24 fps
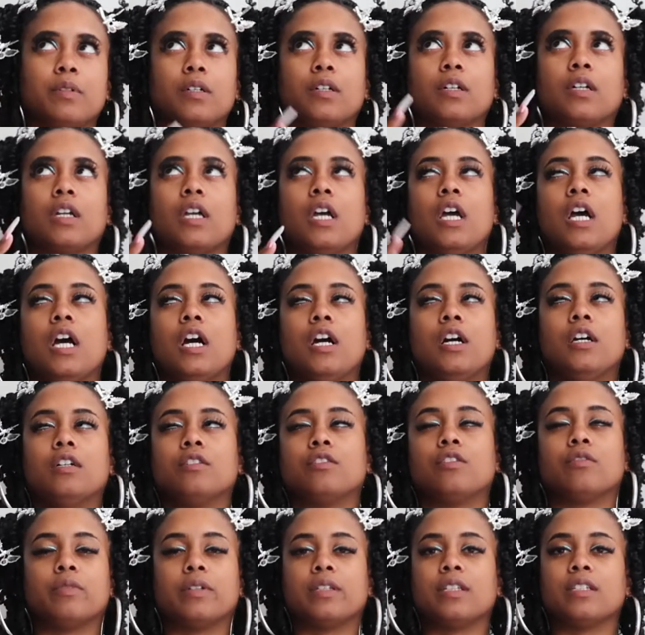book
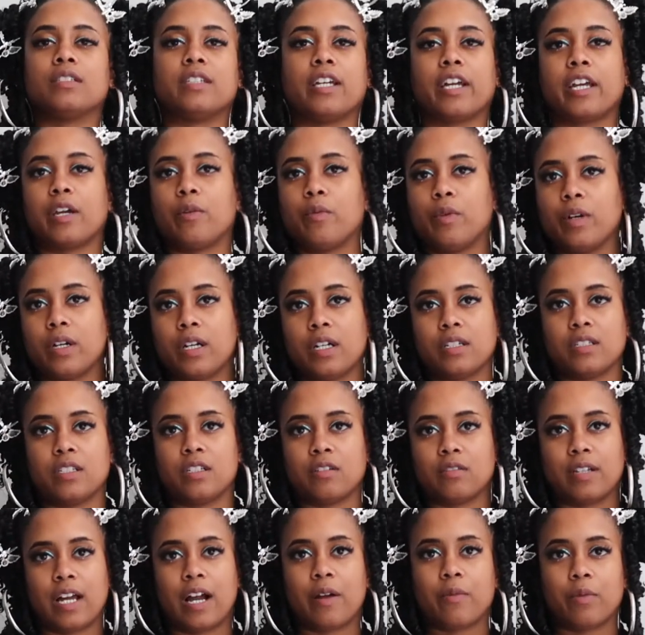to read the 2nd one because
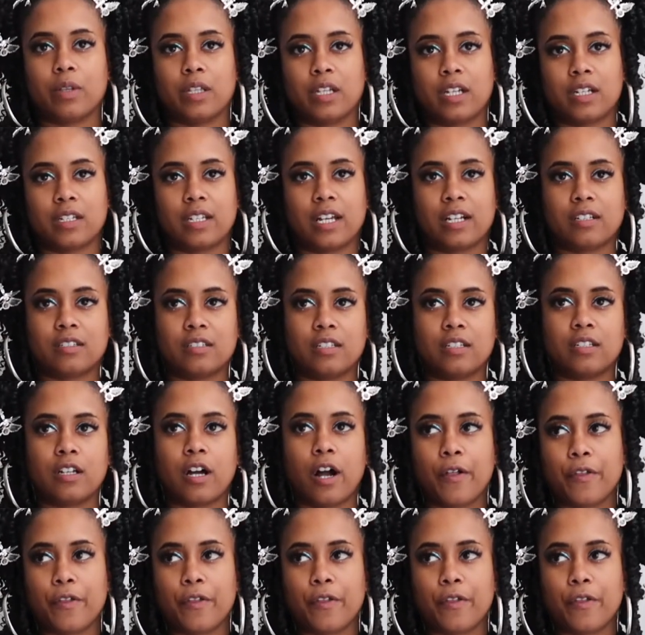they're not really connected,